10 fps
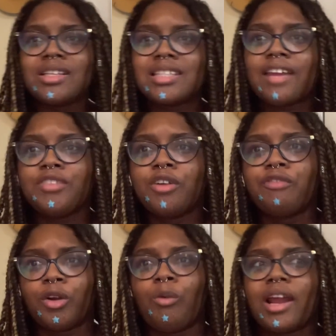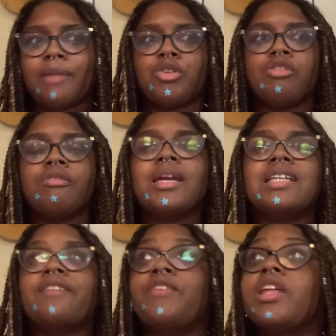to save though for when I move, because
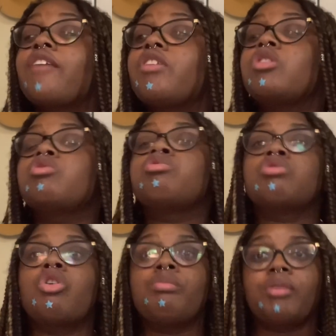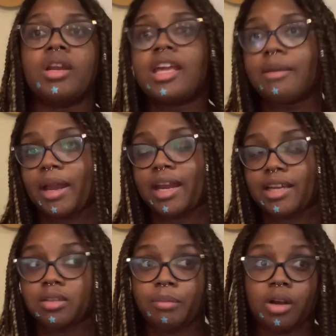I feel like it would look so pretty in my
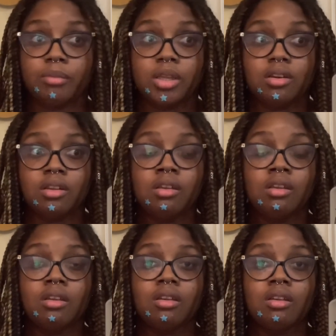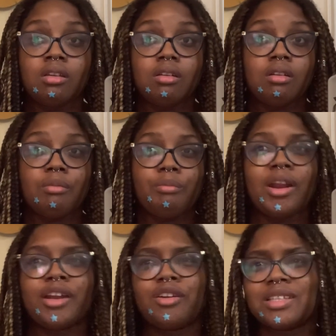next apartment. But
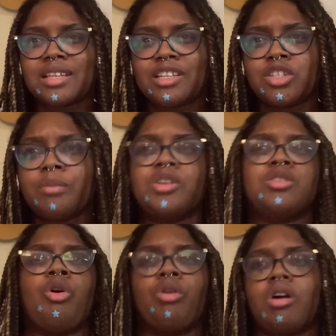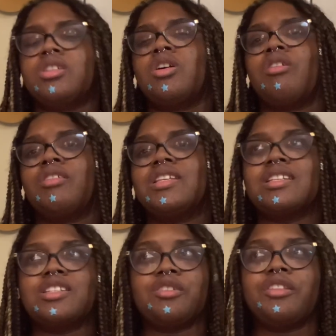I know that's kind of stupid to just hold on to all of this
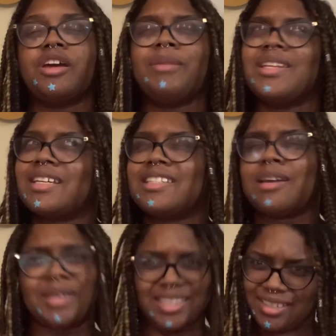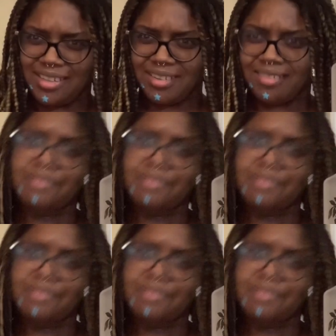until then, but at the same time, is it?